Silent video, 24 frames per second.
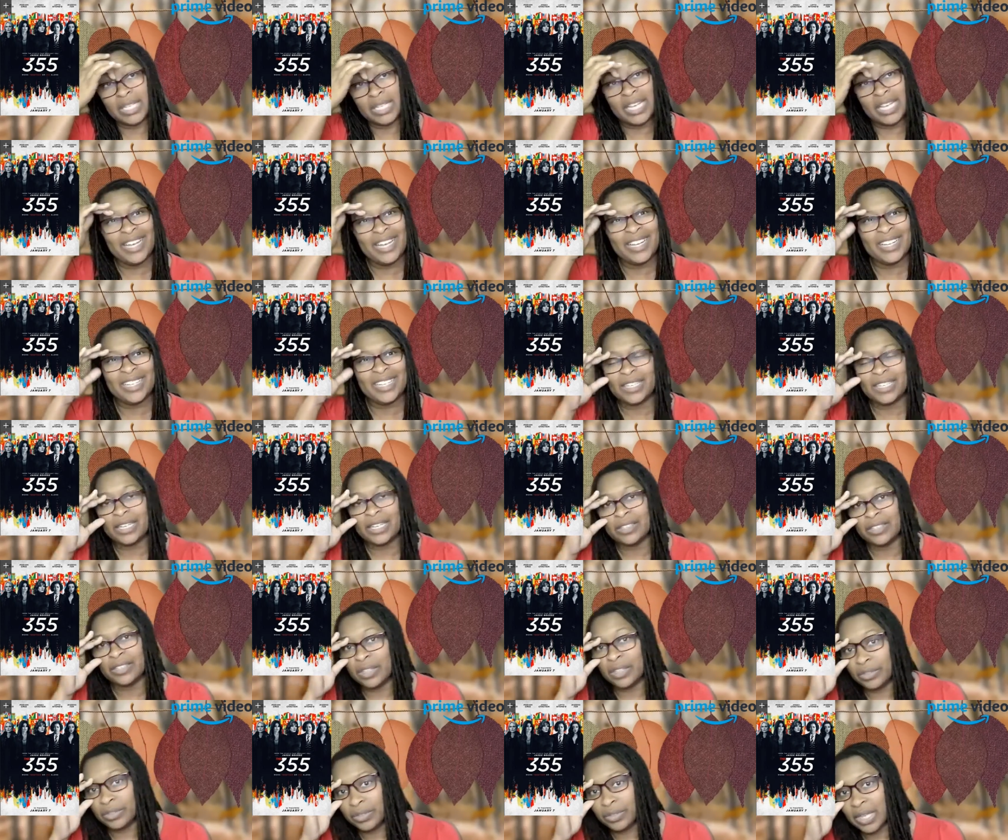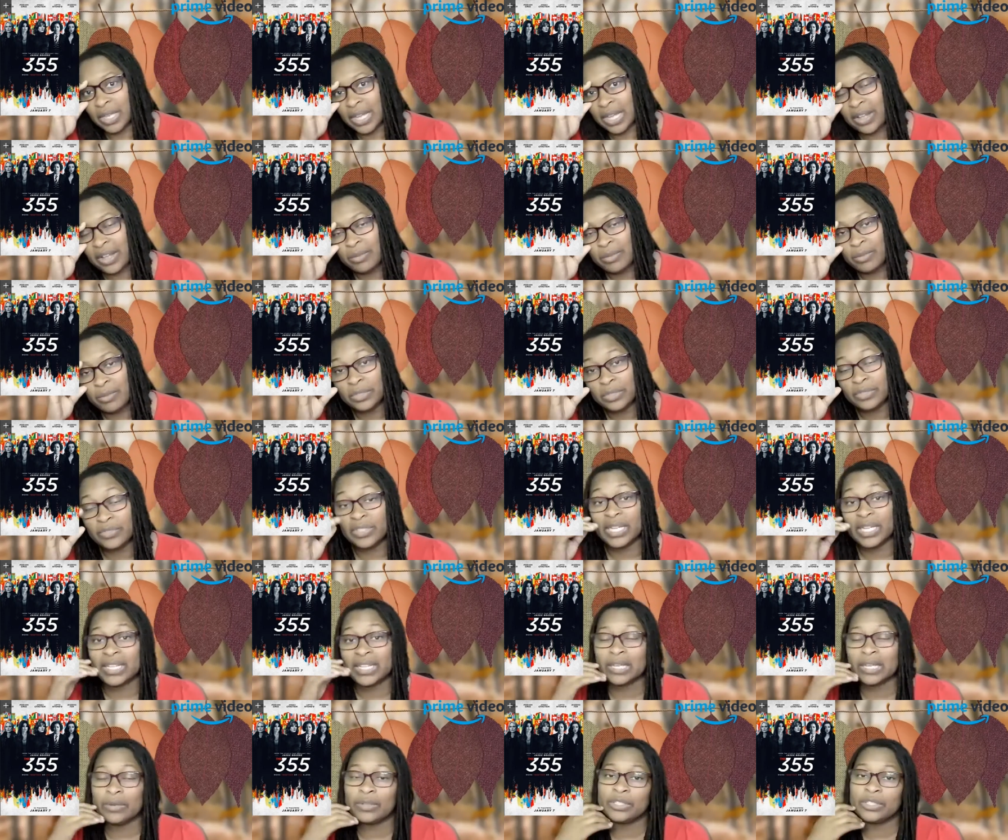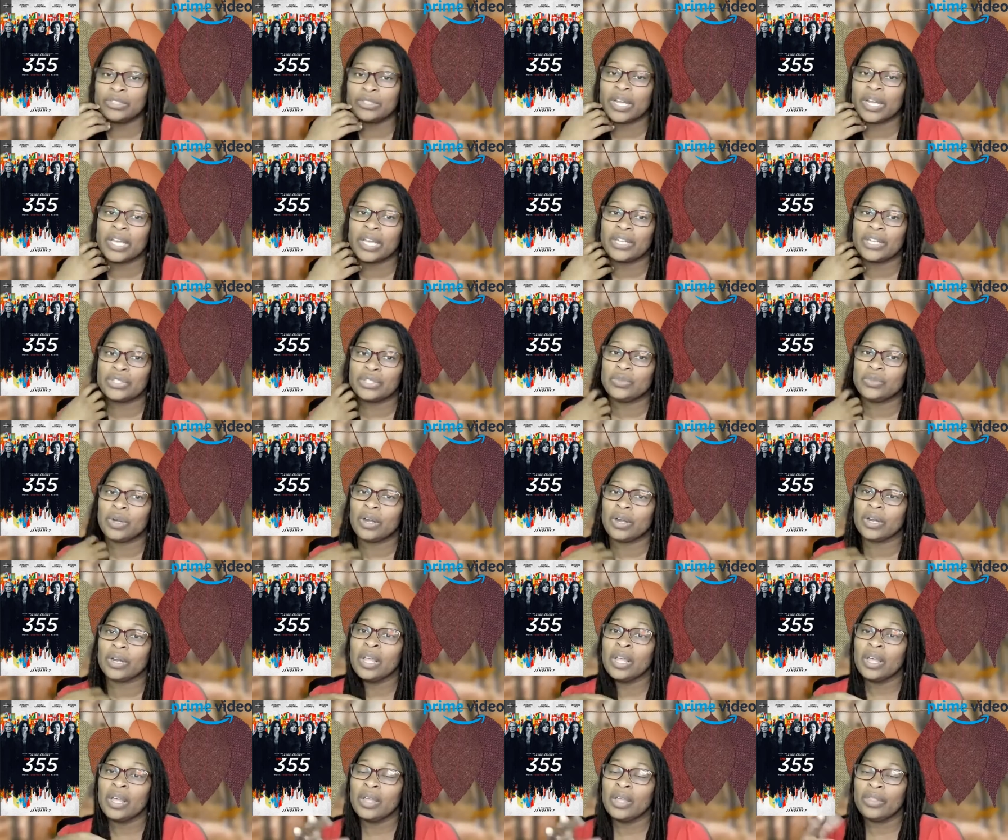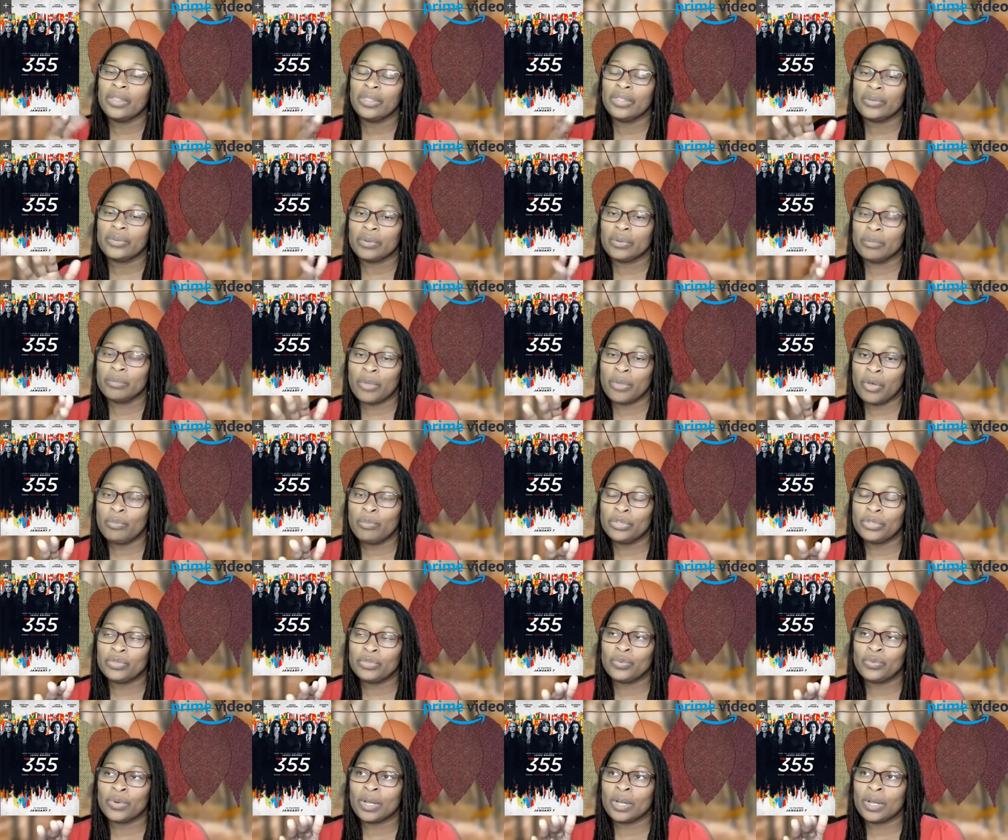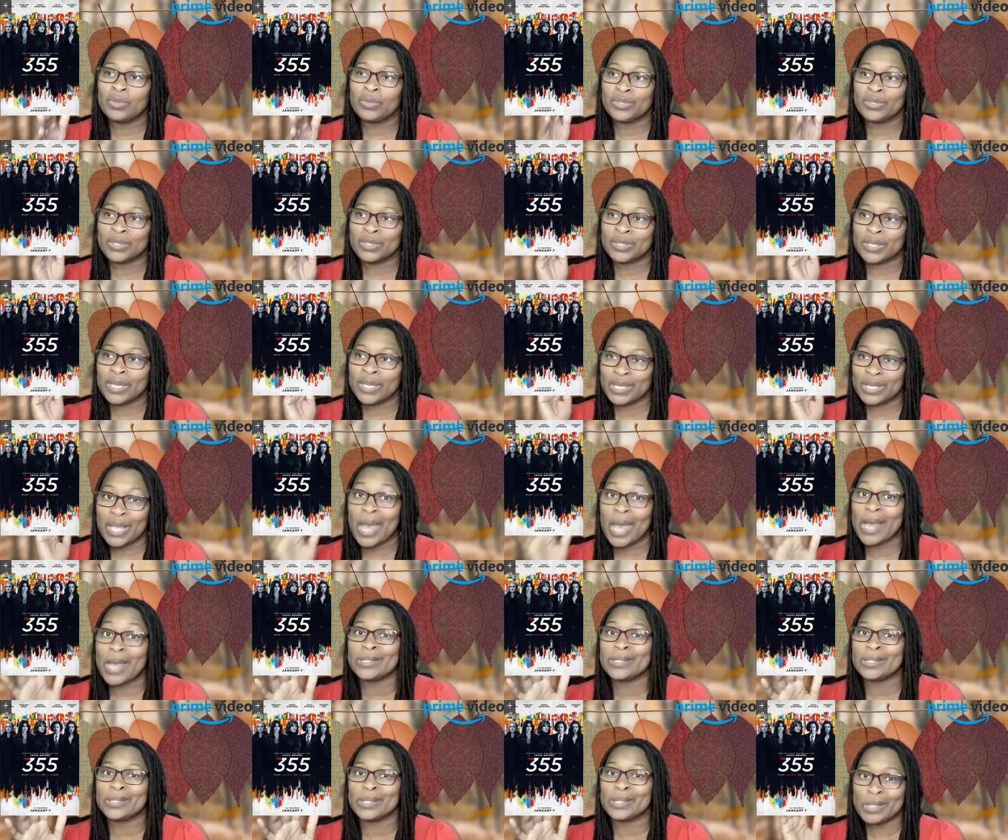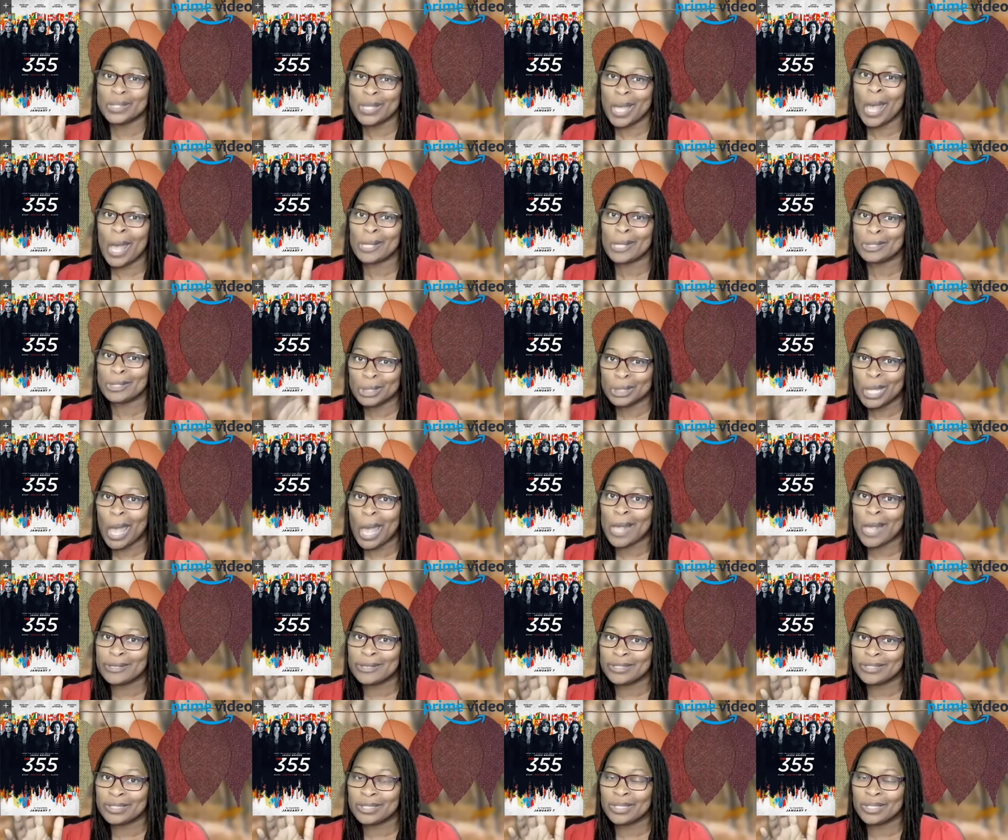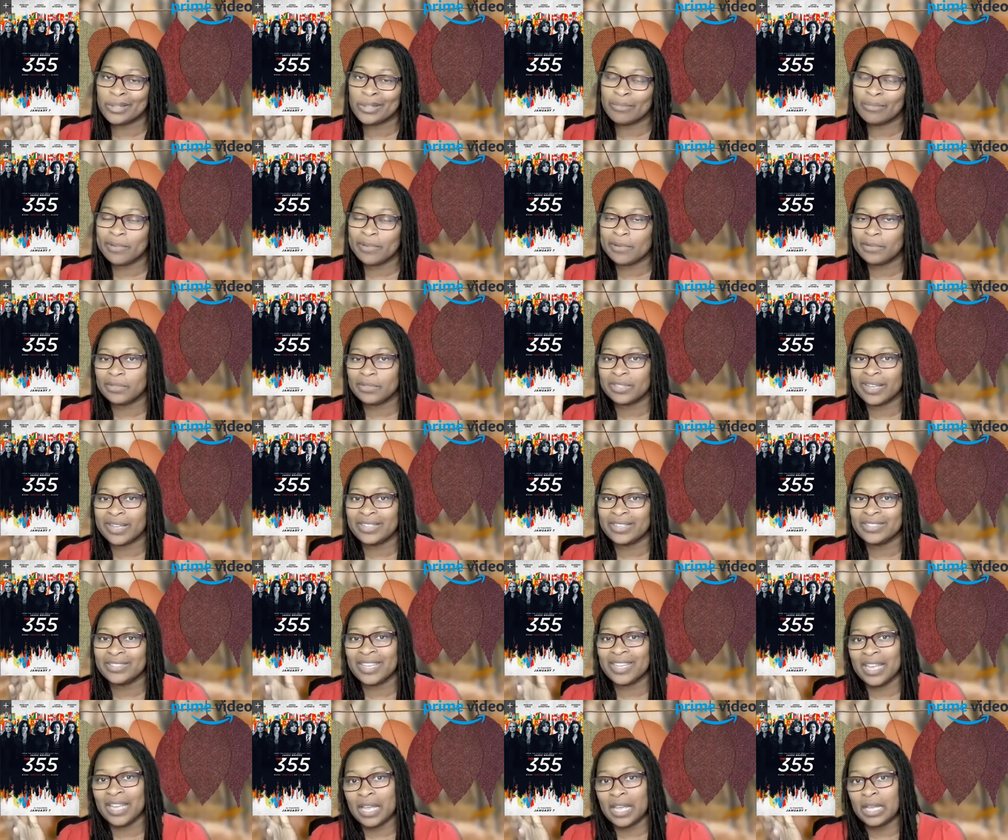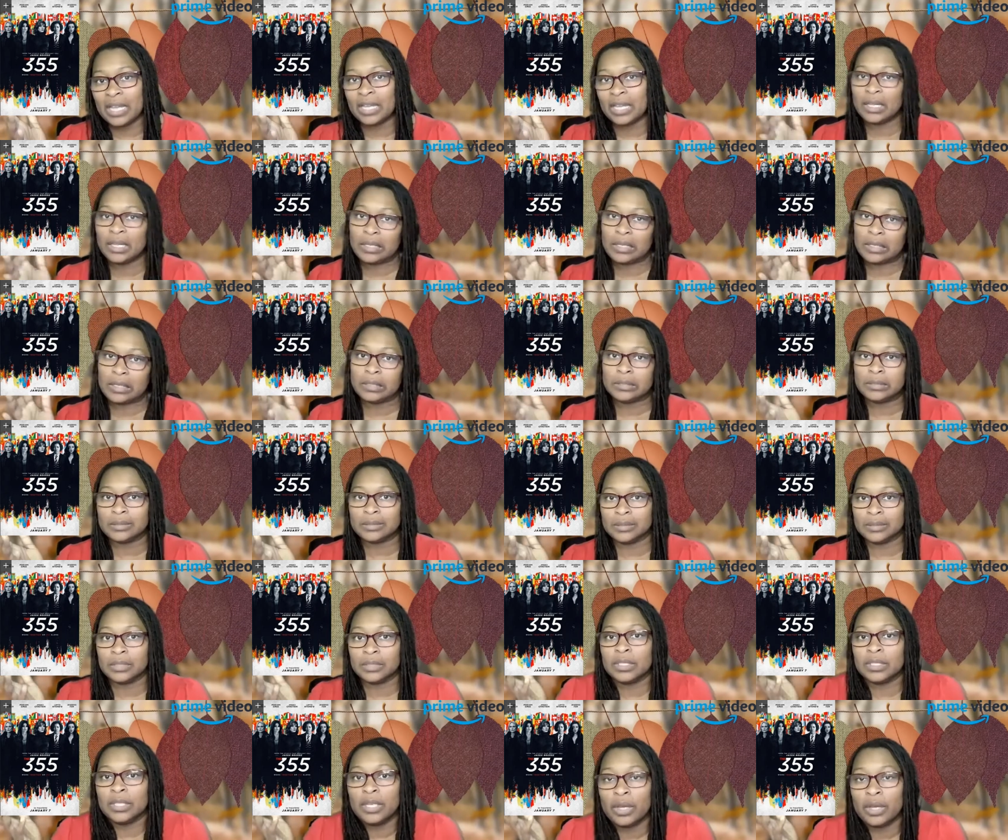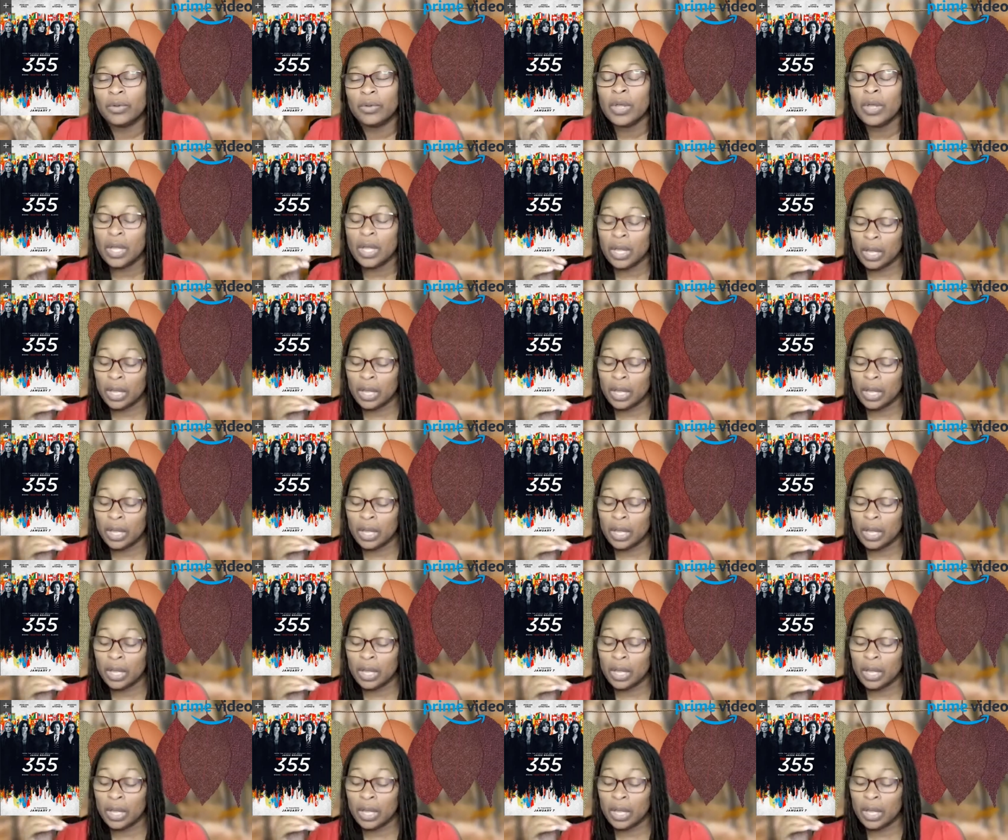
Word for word: I don't know. I almost feel like they were trying too hard. There were moments where I was just like, yes, yes, yes. And then there were moments where like, yeah, mm, mm, you know.